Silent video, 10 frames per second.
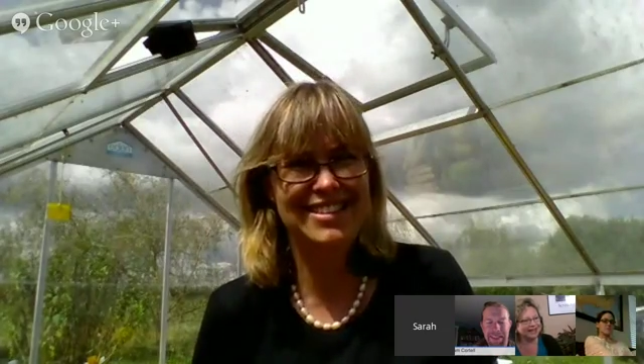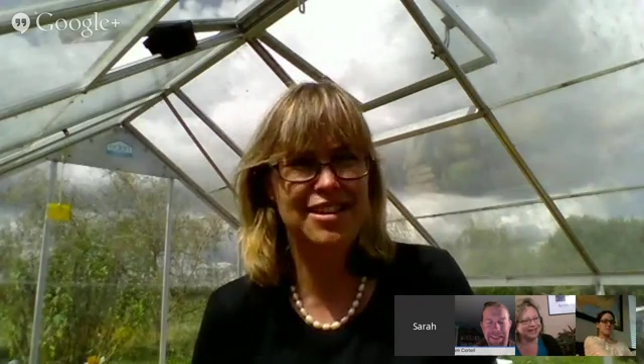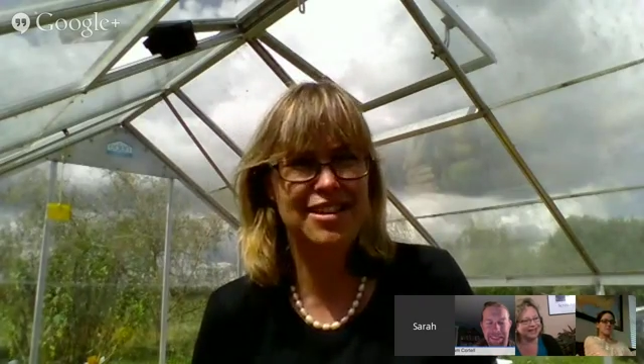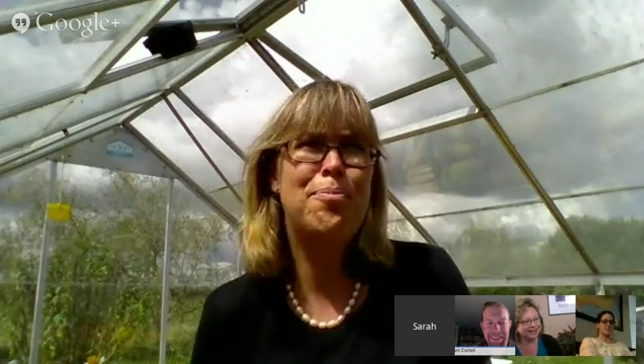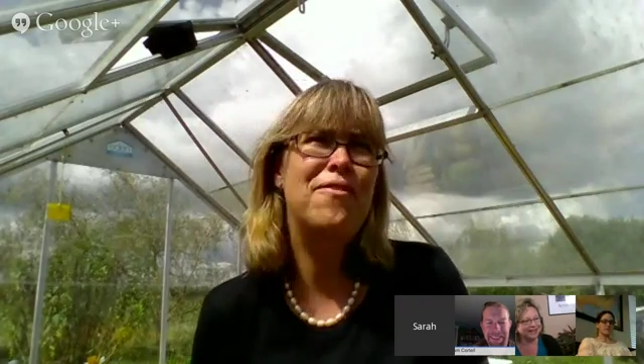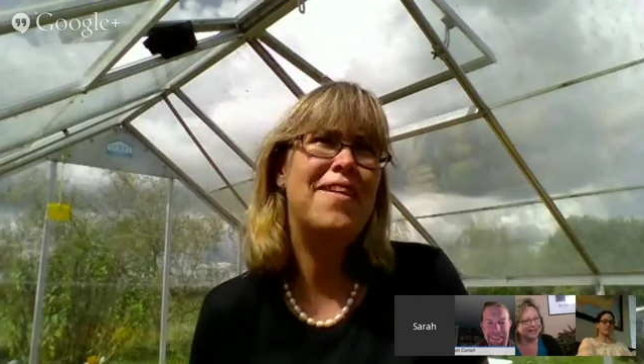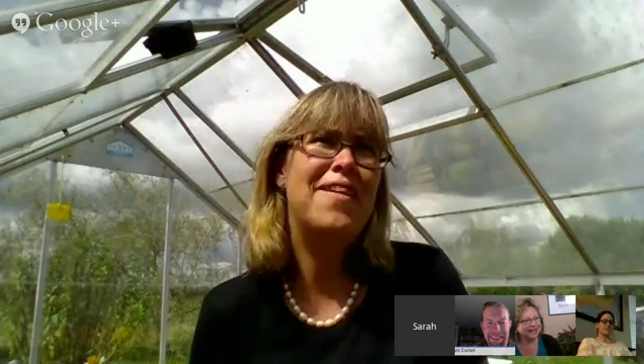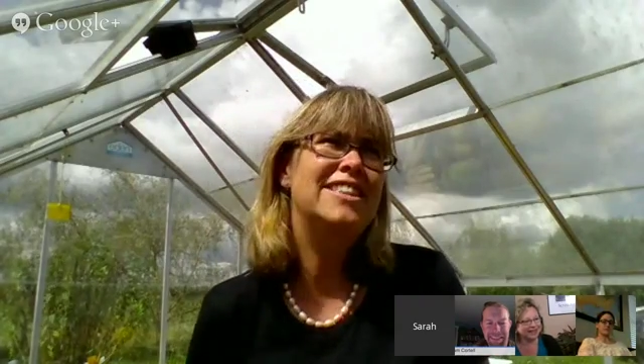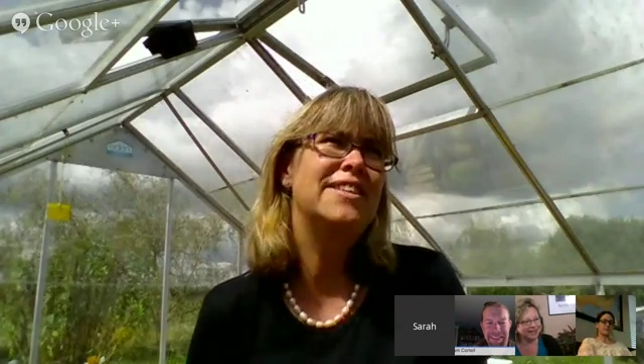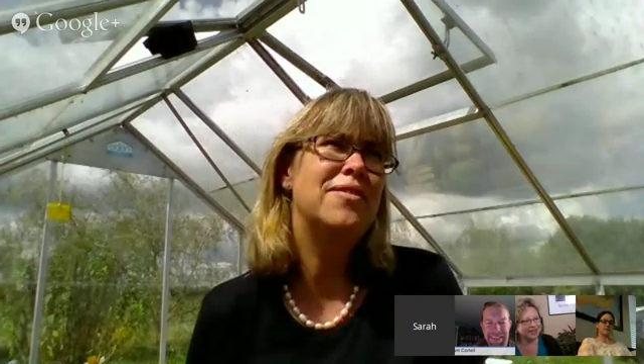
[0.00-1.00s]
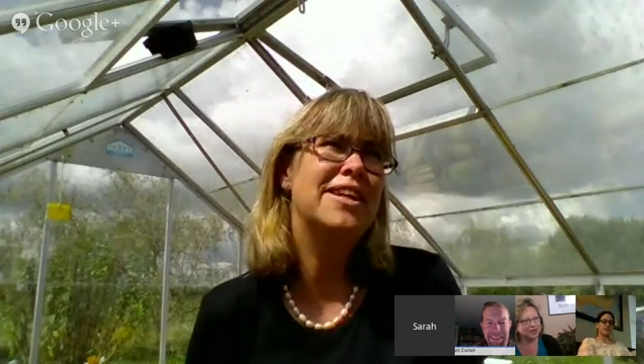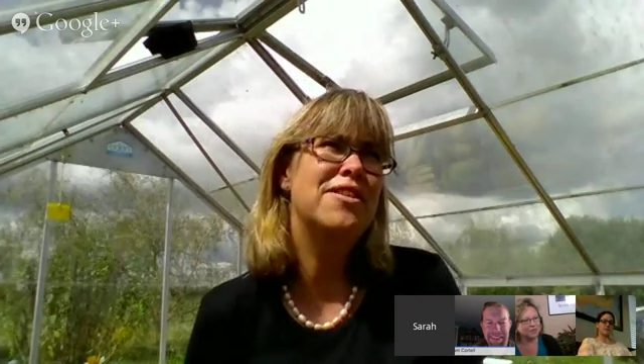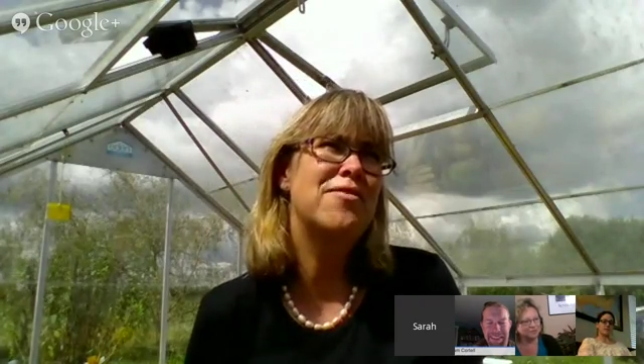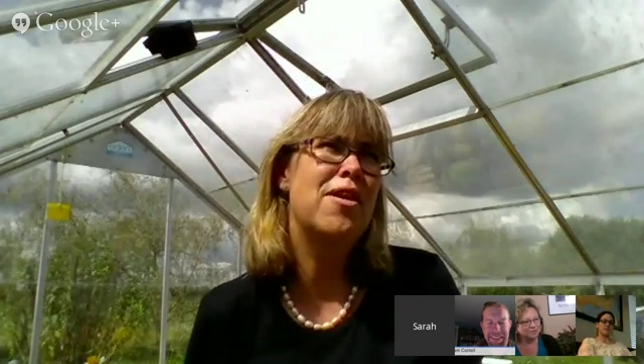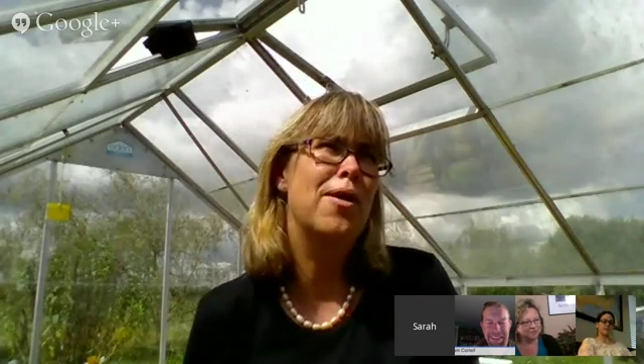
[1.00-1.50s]
Well, pervasive is not really the
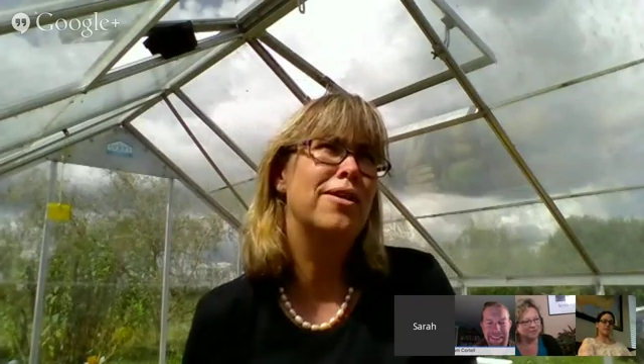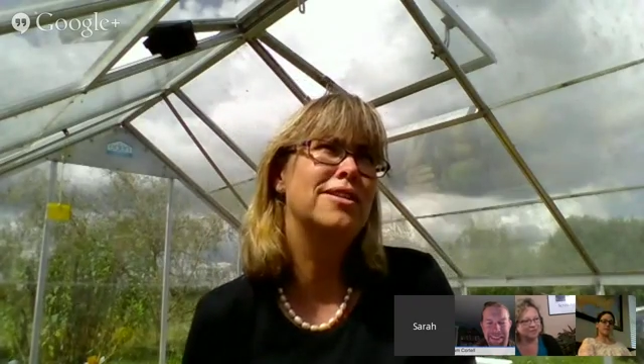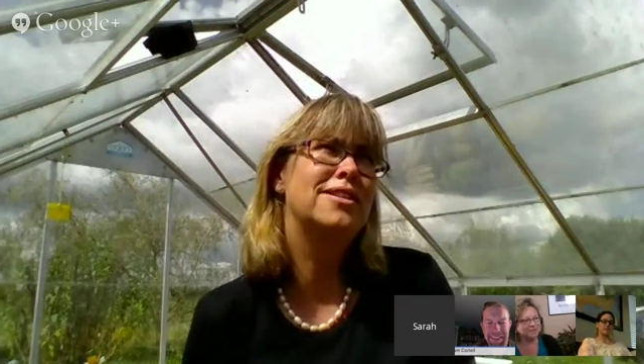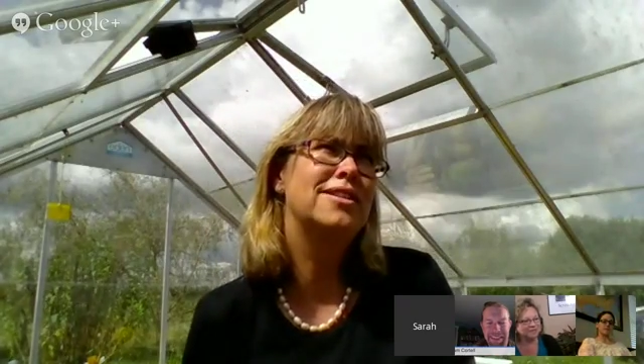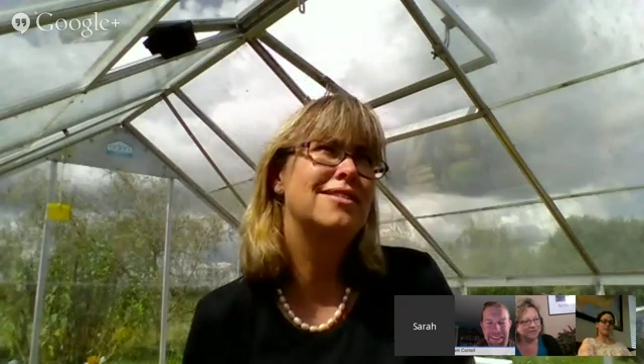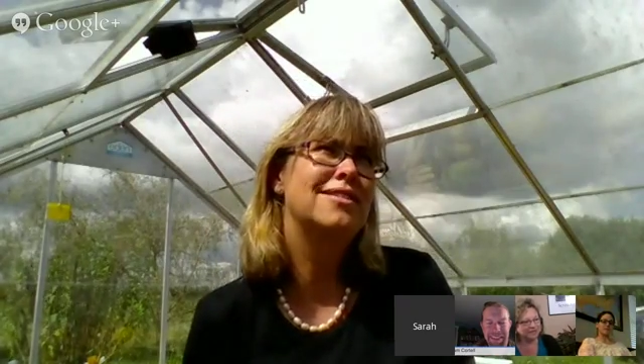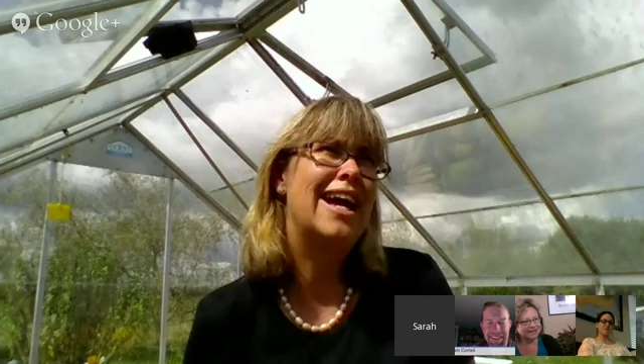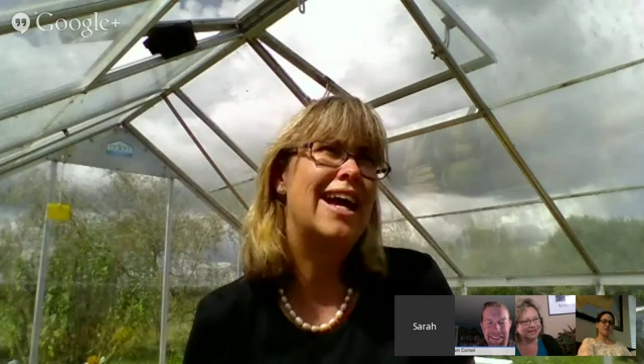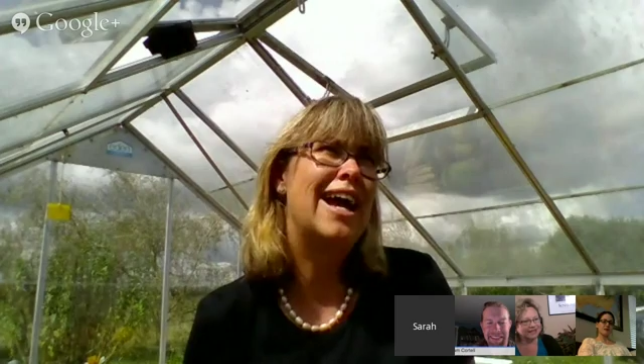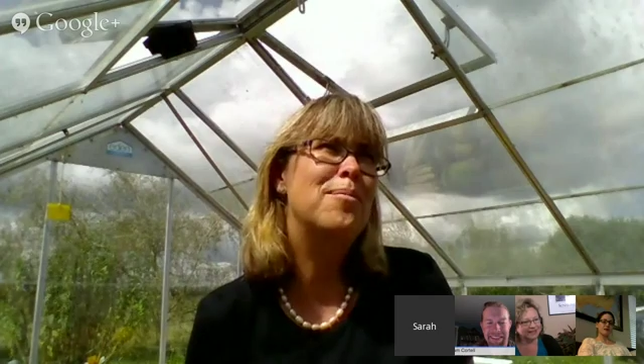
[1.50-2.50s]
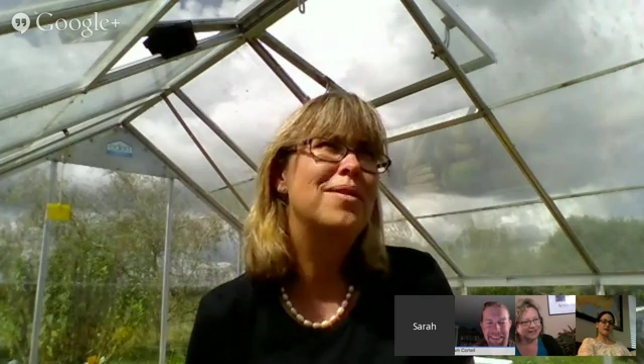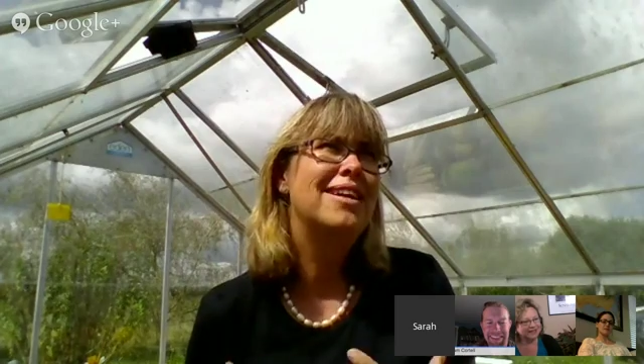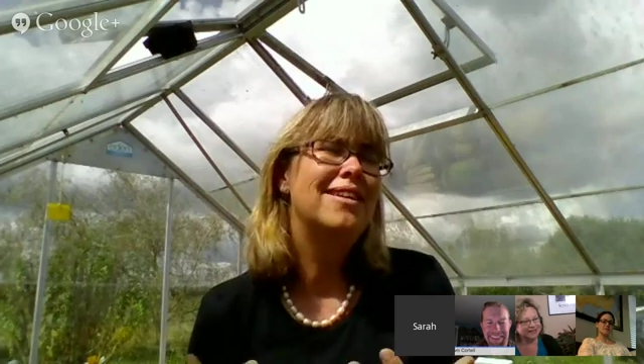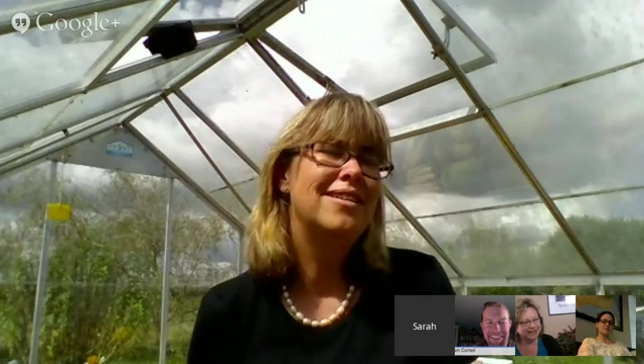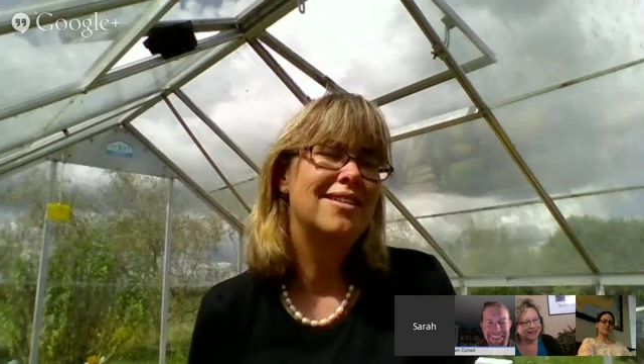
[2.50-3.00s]
right word.
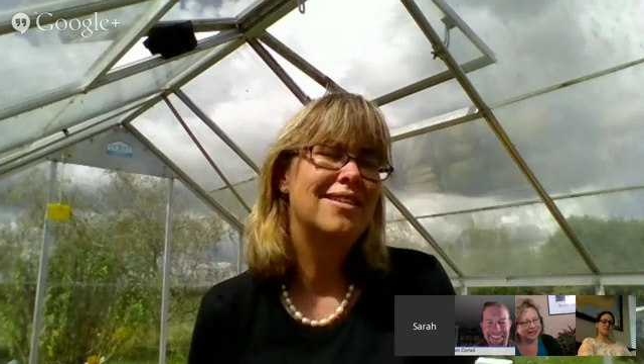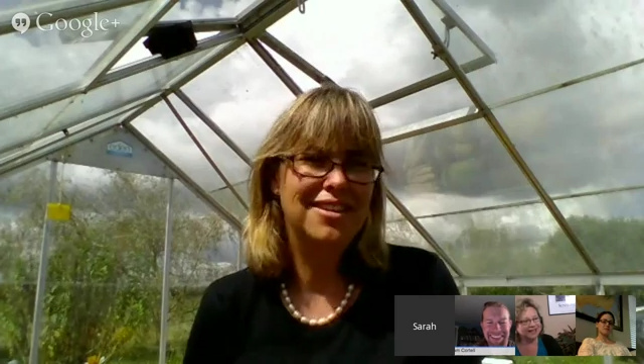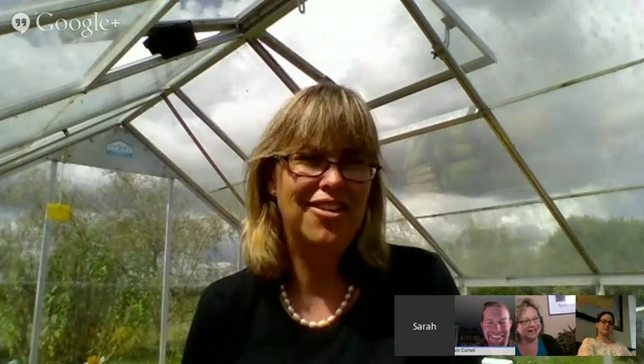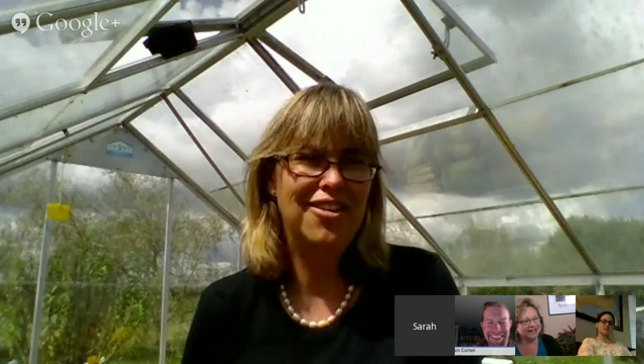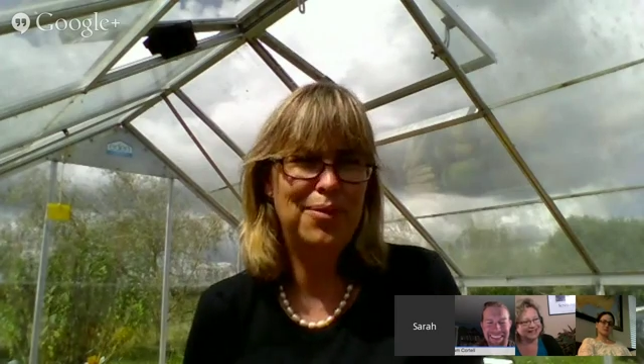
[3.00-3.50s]
You know,